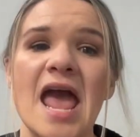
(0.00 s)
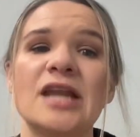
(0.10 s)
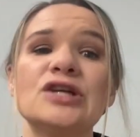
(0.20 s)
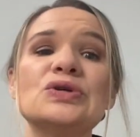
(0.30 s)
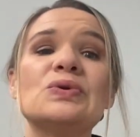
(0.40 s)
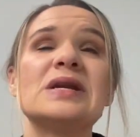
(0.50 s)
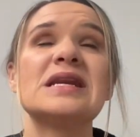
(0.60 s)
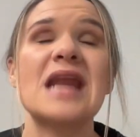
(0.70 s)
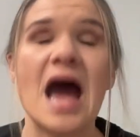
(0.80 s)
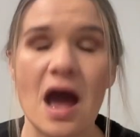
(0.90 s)
and you do
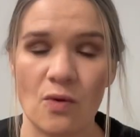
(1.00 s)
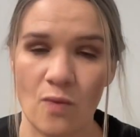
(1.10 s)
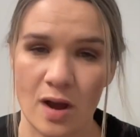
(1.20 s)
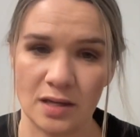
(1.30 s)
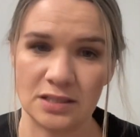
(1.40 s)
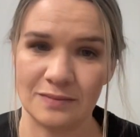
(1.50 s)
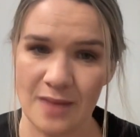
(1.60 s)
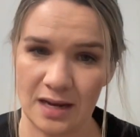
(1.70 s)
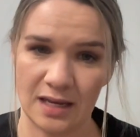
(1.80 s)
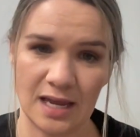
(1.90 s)
not want to
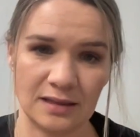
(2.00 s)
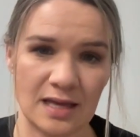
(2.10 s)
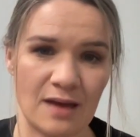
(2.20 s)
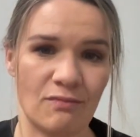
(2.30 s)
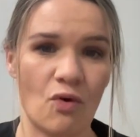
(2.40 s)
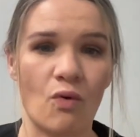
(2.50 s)
medicate them